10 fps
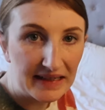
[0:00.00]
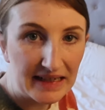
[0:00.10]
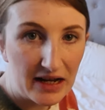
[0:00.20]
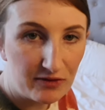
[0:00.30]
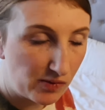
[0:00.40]

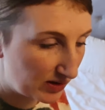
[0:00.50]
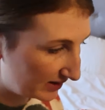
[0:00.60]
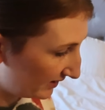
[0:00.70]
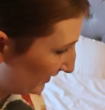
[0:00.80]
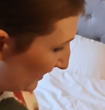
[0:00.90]
Hello. Hello everyone,
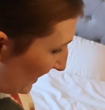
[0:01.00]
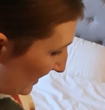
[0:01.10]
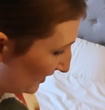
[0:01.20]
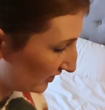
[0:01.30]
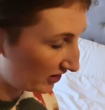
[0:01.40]

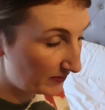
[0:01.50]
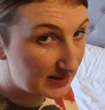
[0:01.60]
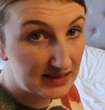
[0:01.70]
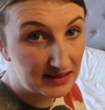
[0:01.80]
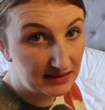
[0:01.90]
again. So
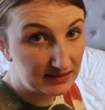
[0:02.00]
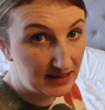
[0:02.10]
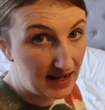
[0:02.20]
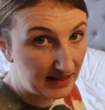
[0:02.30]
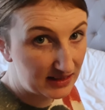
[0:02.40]
it's the
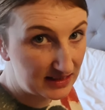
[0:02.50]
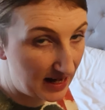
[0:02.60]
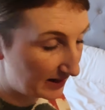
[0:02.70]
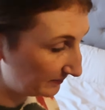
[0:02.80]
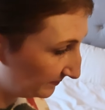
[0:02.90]
next
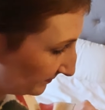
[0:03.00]
day.